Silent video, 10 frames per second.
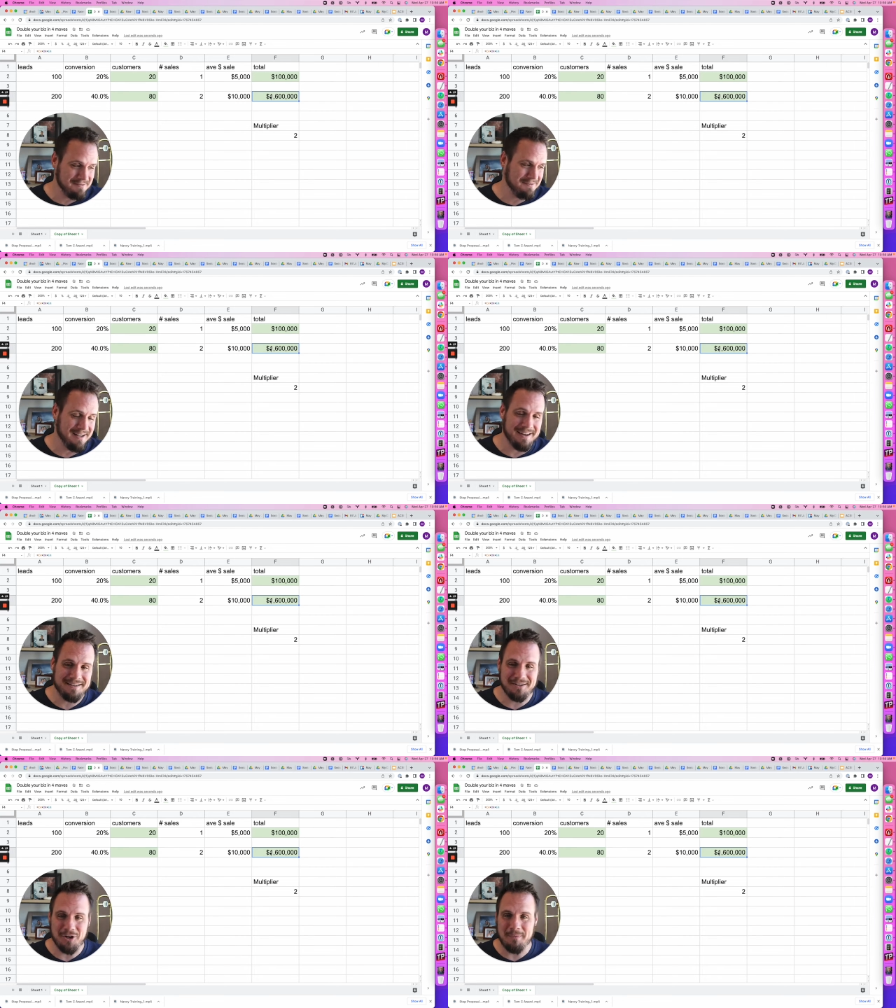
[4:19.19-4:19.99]
Like,
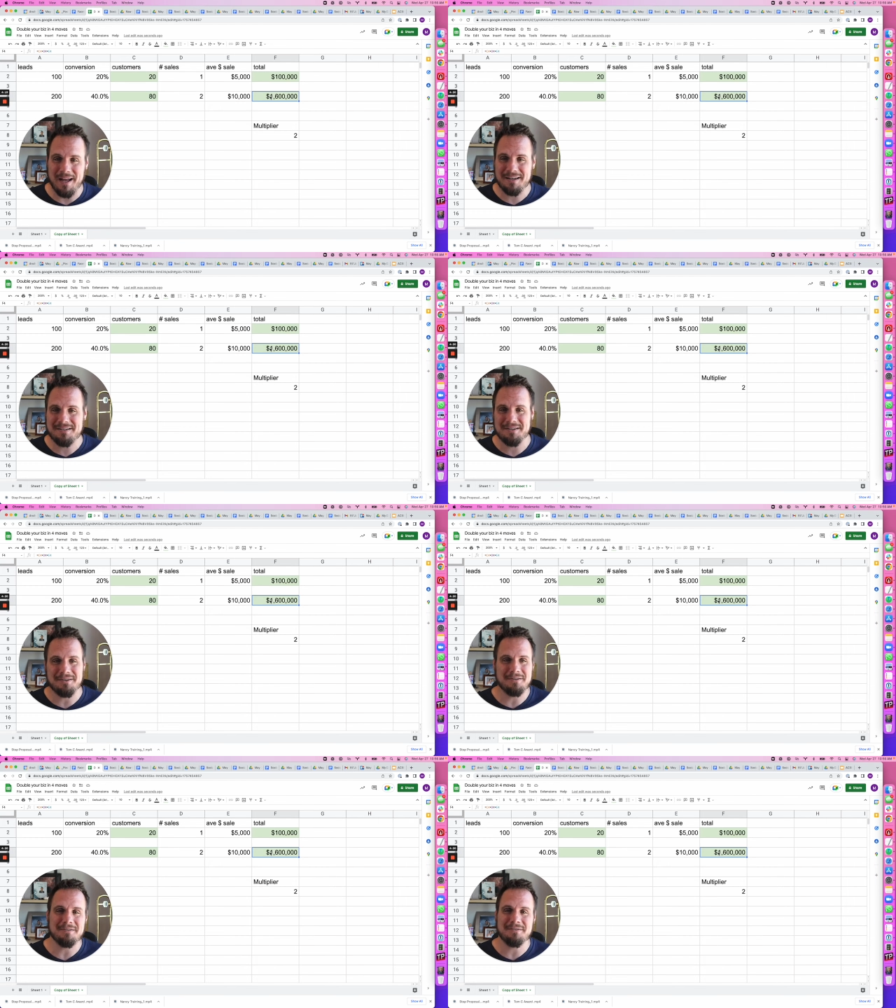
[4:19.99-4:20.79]
to go back to
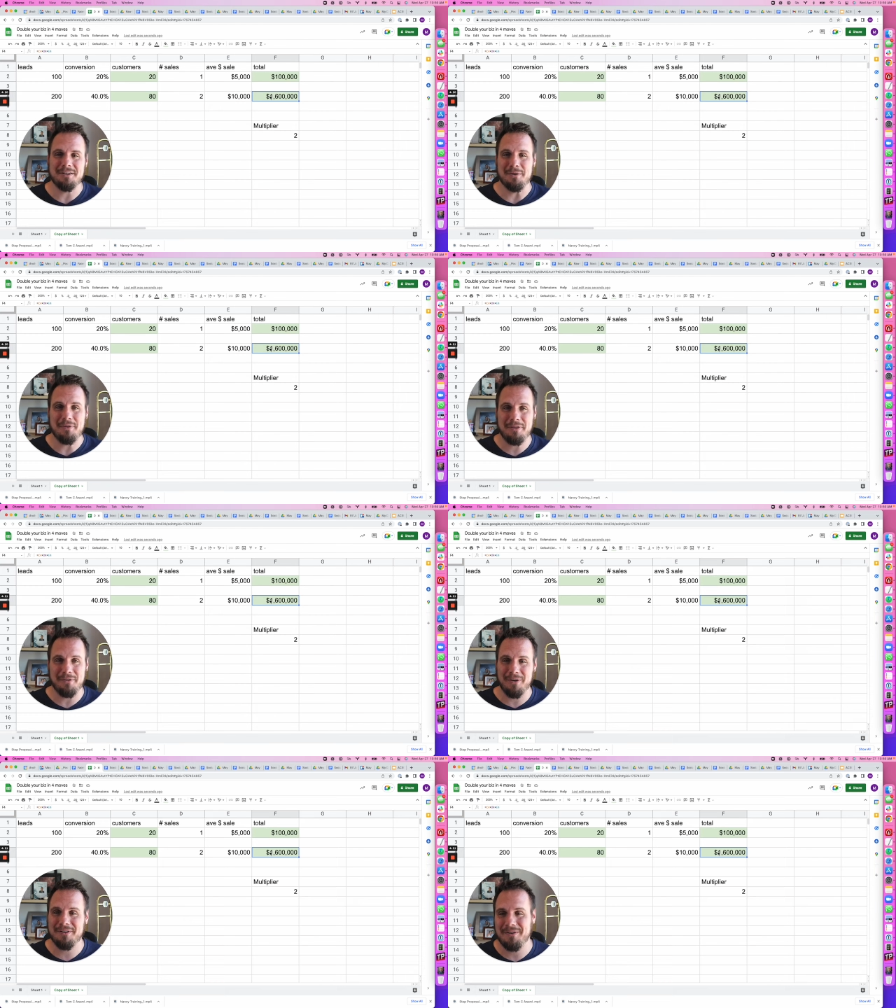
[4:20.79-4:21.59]
your
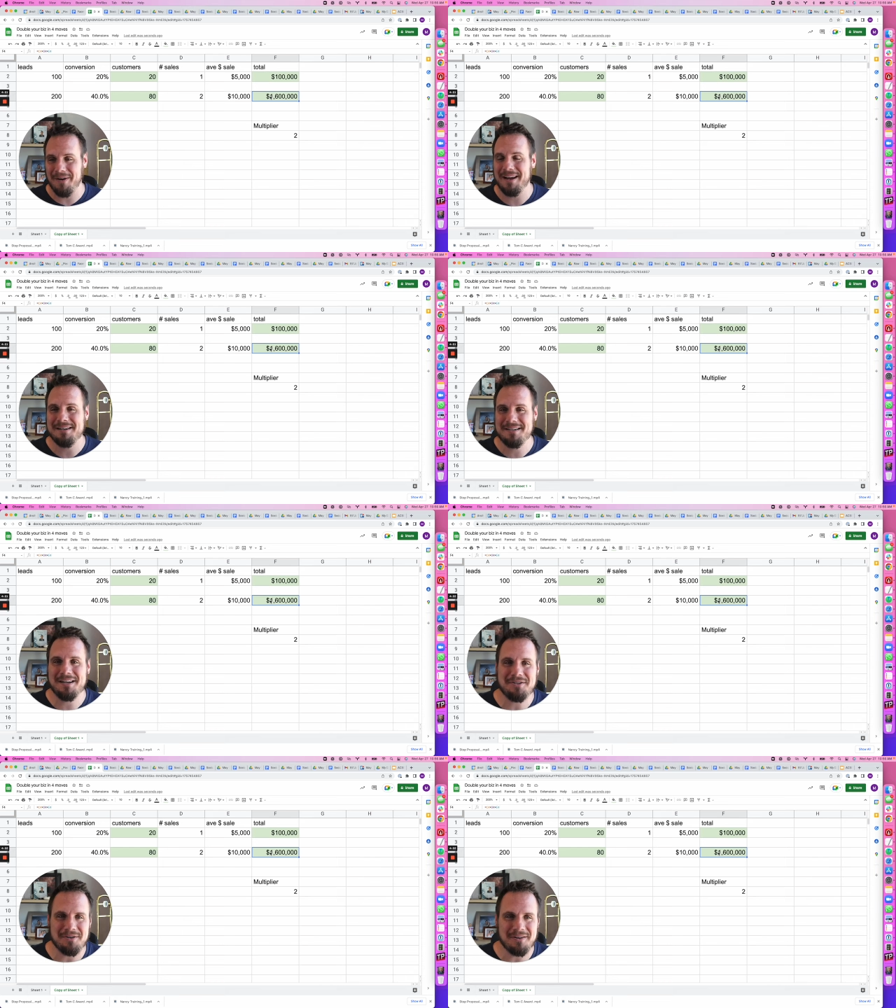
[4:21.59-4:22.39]
3rd grade
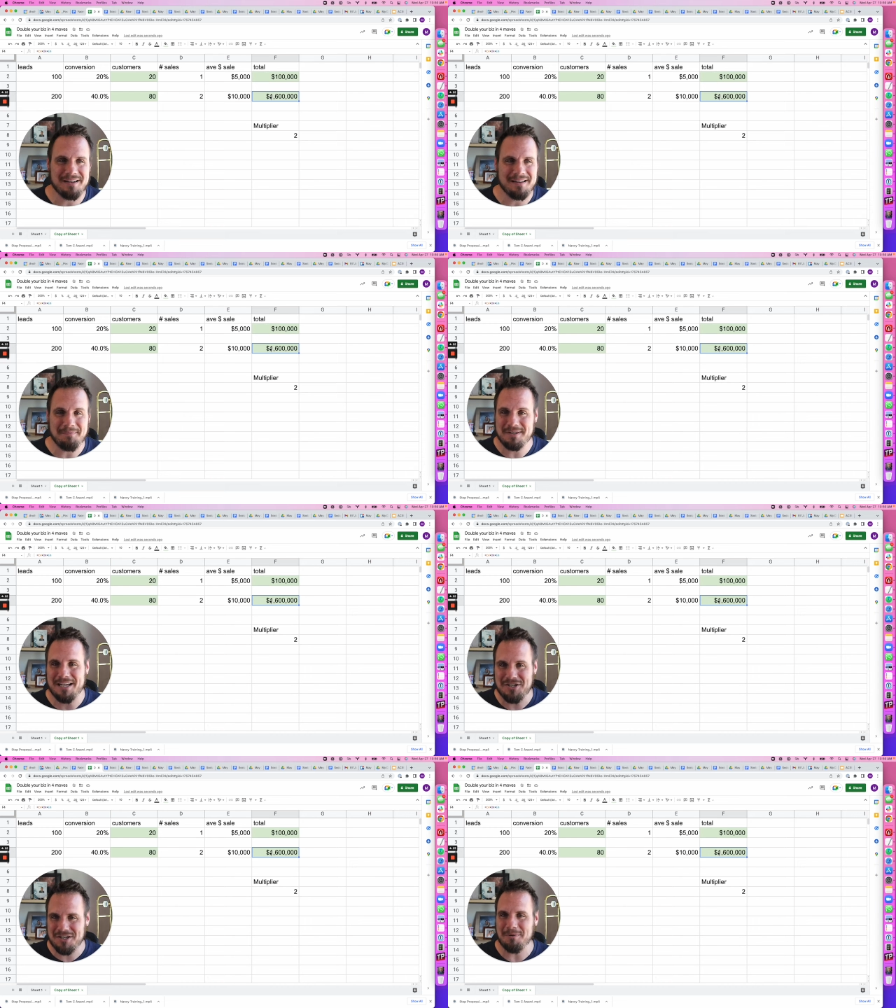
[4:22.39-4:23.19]
teacher and them
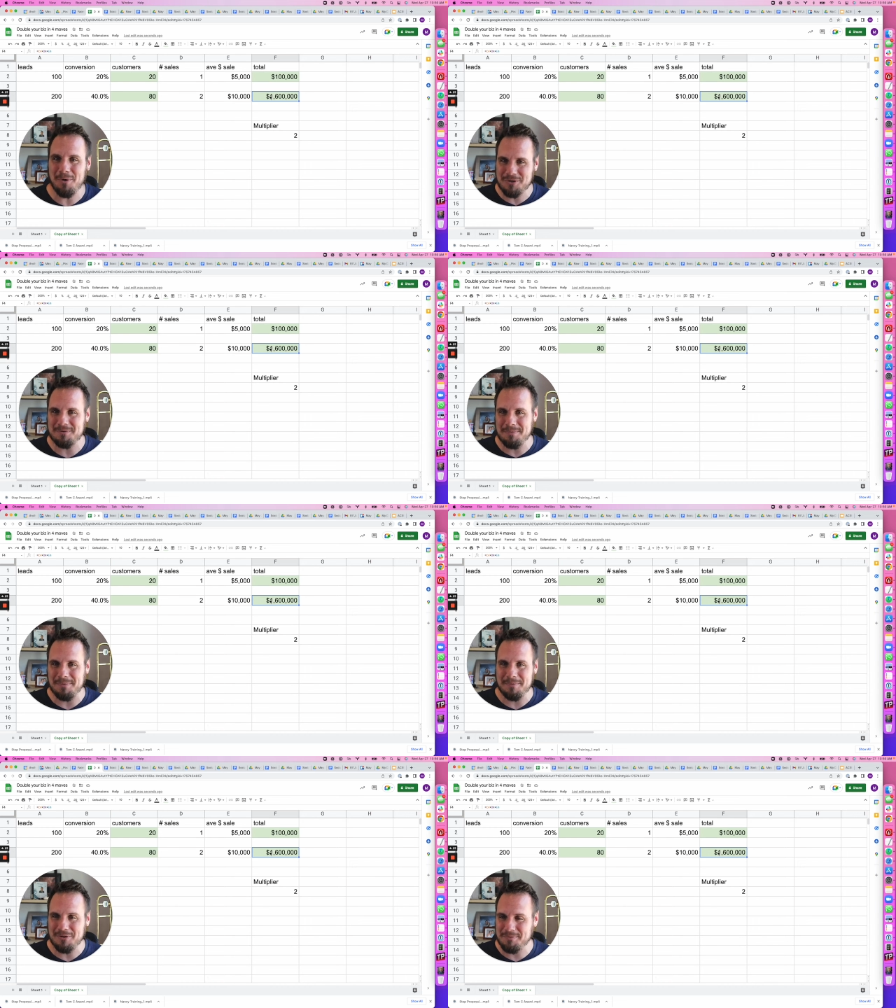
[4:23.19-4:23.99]
teaching you
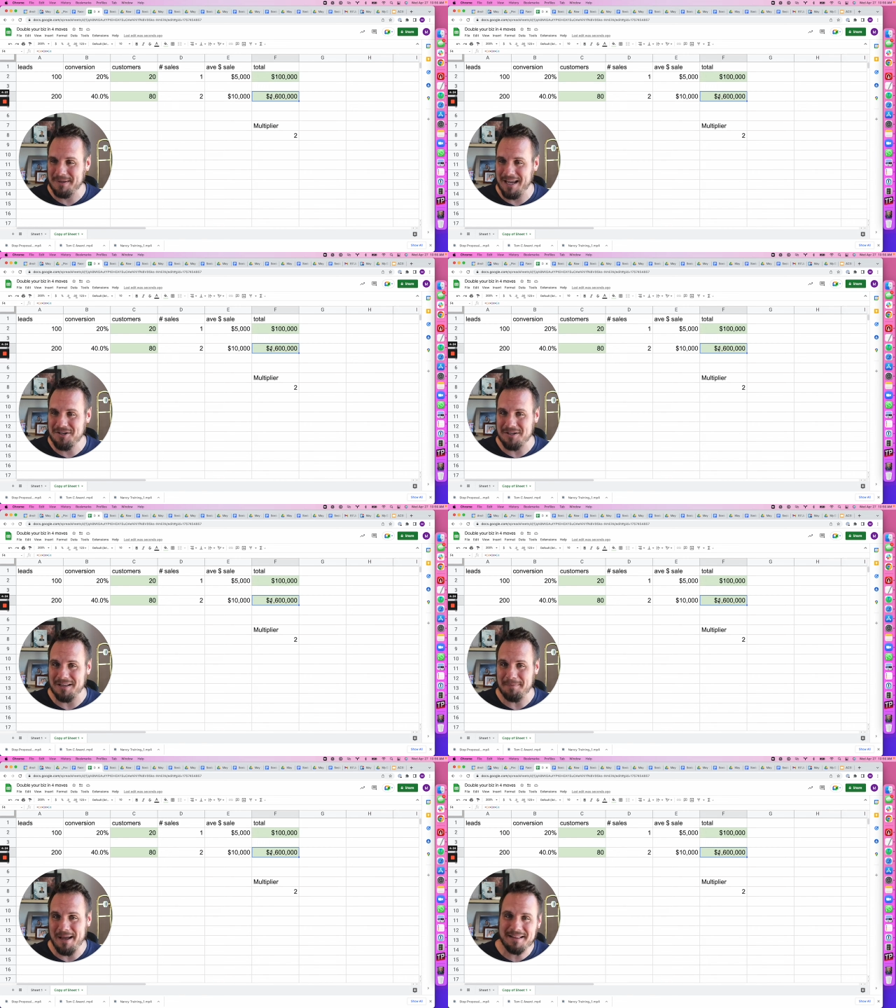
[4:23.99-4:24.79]
multiplication,
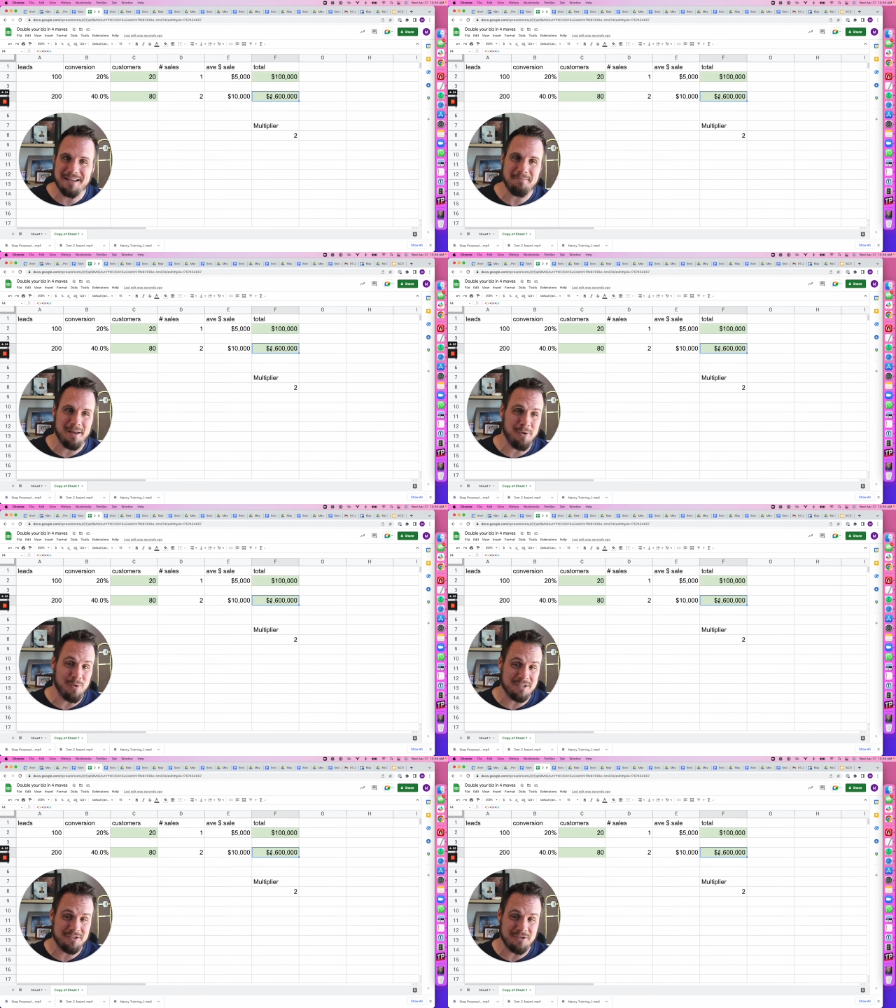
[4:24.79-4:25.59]
like back then maybe it
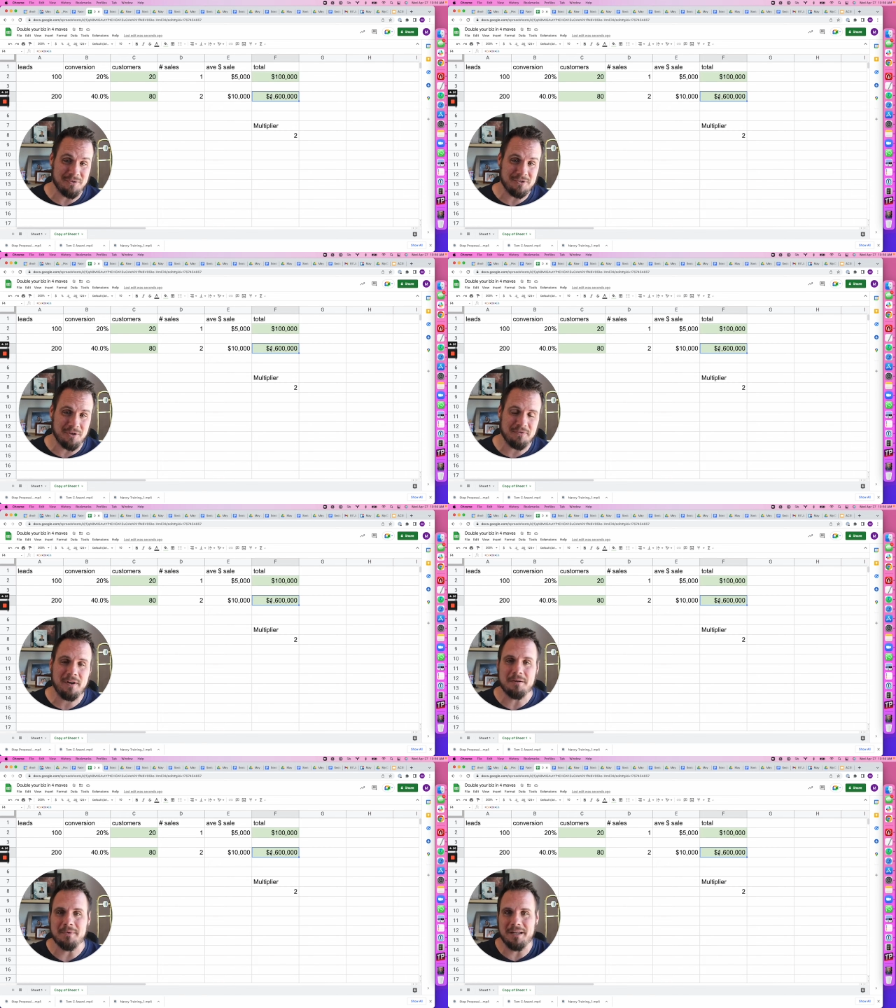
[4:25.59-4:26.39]
wasn't so
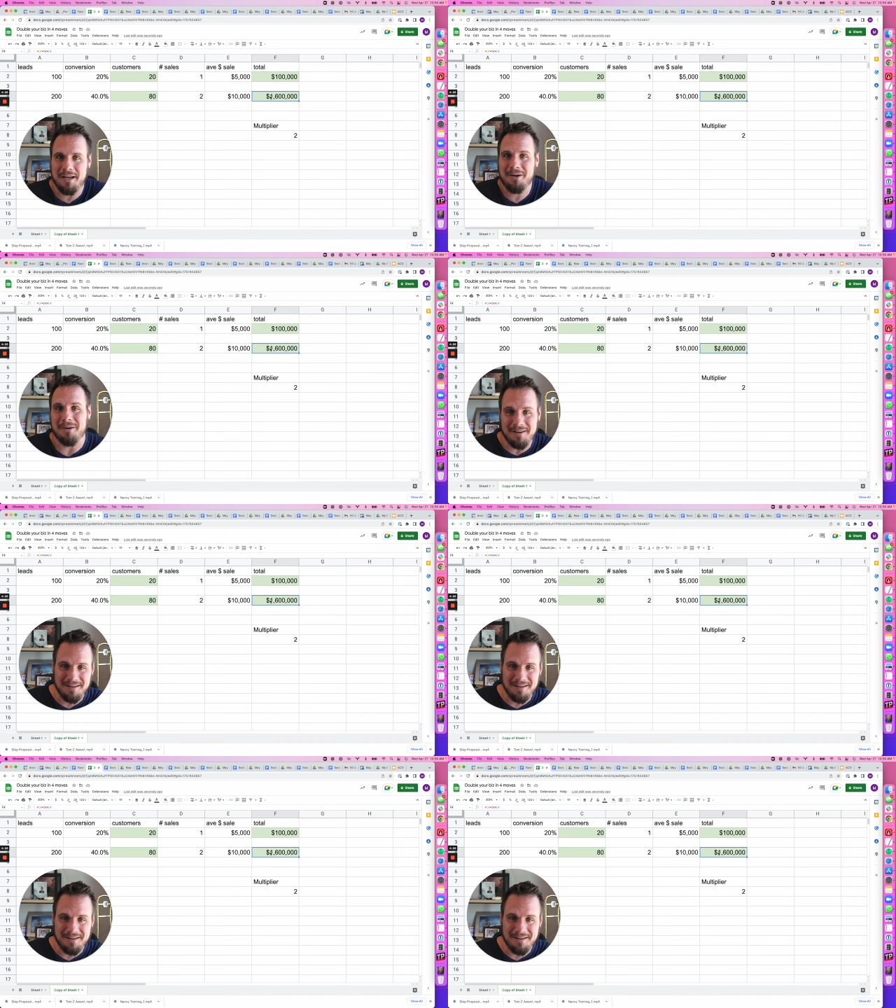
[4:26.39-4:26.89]
fun, but here,